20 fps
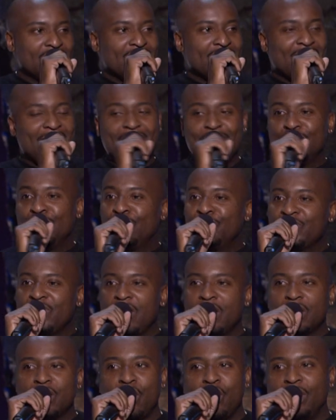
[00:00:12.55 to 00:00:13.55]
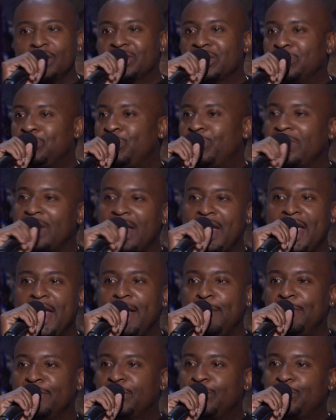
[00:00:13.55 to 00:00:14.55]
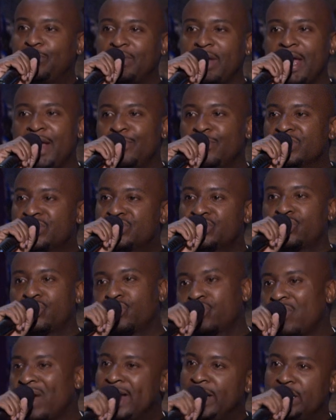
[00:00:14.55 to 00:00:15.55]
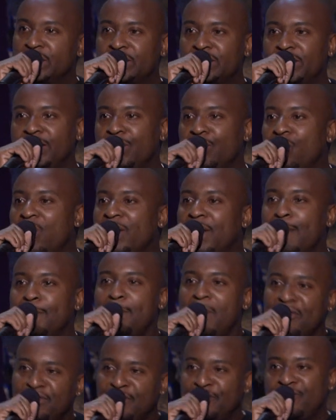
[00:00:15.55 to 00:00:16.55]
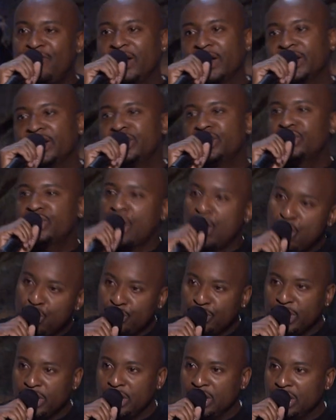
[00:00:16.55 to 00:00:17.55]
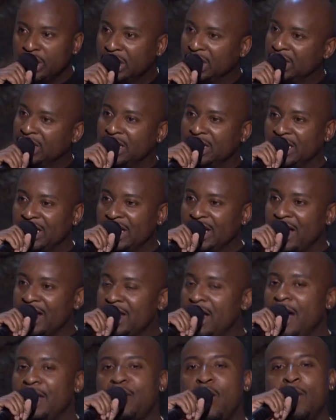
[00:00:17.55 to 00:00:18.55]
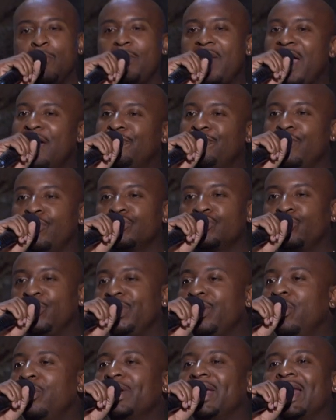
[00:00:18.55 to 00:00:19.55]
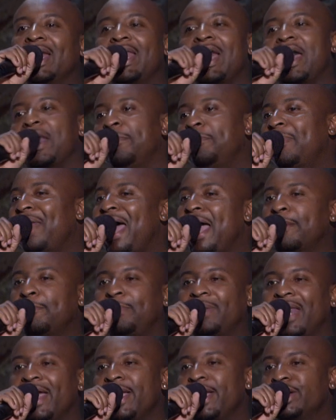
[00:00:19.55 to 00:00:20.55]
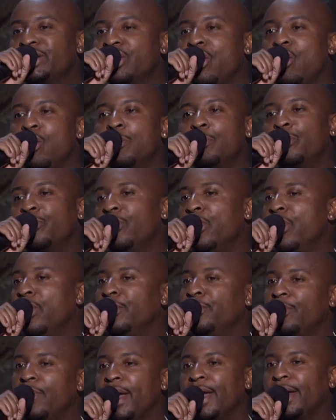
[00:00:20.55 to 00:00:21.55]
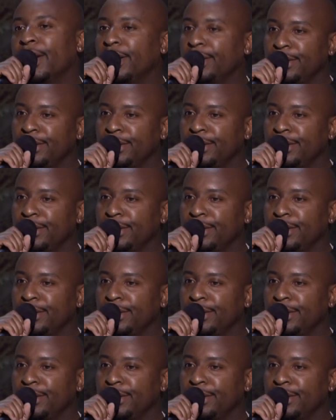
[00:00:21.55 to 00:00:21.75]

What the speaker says: I don't know if y'all caught the play, but the play was crazy. It won a motherfucking Tony. And y'all know, black folks, we don't get a lot of black plays on Broadway.